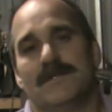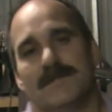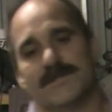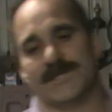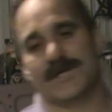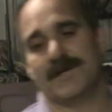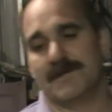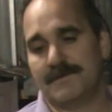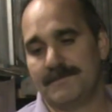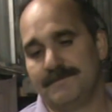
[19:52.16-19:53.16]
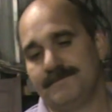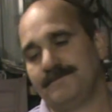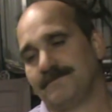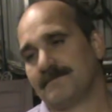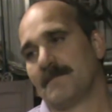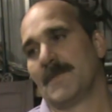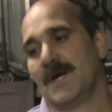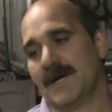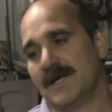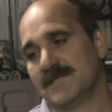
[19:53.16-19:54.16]
So
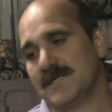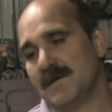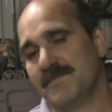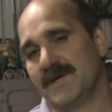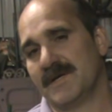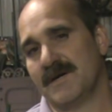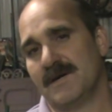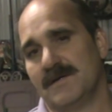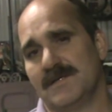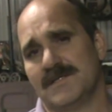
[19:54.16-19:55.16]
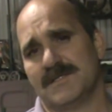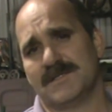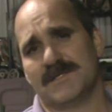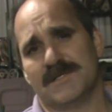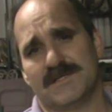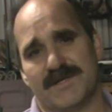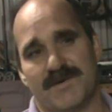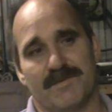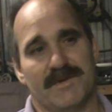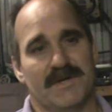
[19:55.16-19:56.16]
I got to stop being careless, and so does
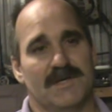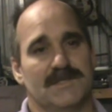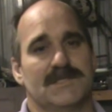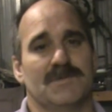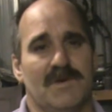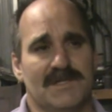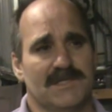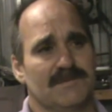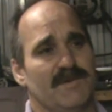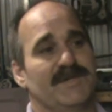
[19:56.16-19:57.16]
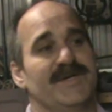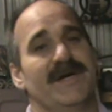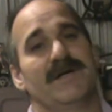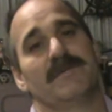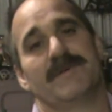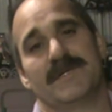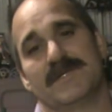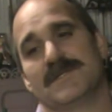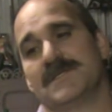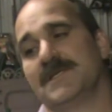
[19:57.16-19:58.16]
everybody else that watches my channel,
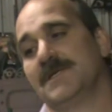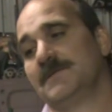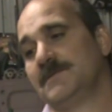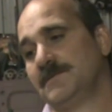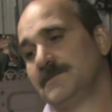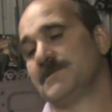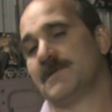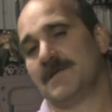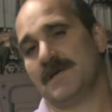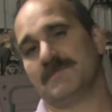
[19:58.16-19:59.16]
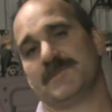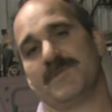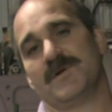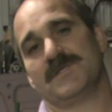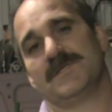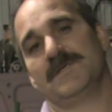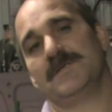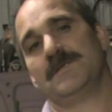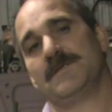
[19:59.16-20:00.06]
because becomes personal.